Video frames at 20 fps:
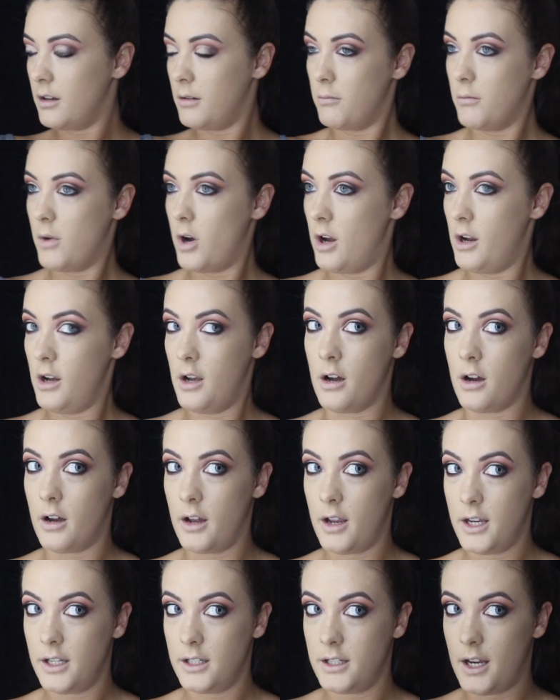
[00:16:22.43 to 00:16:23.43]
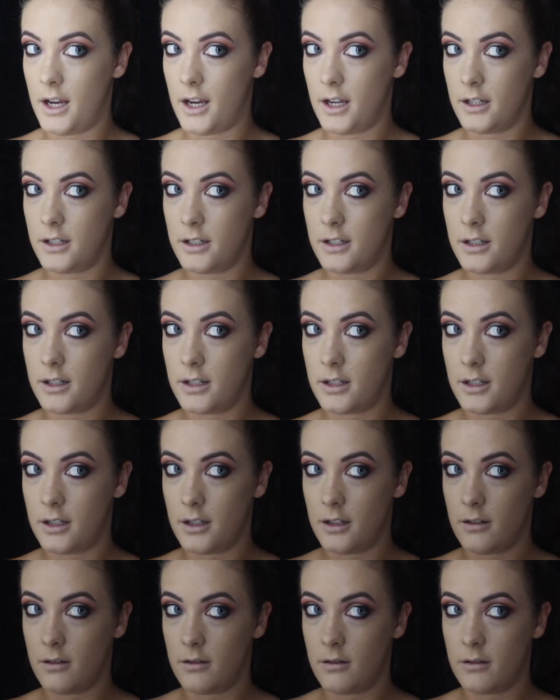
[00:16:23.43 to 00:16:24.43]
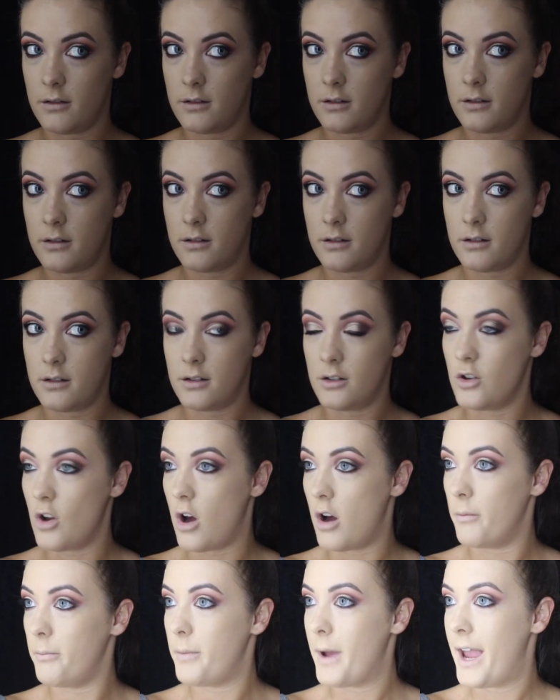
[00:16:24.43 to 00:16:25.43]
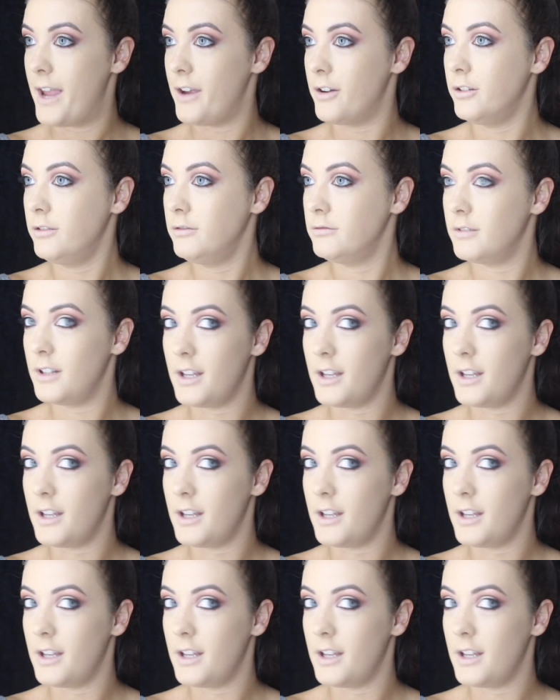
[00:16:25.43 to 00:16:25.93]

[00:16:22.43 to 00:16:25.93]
my light it's not pale.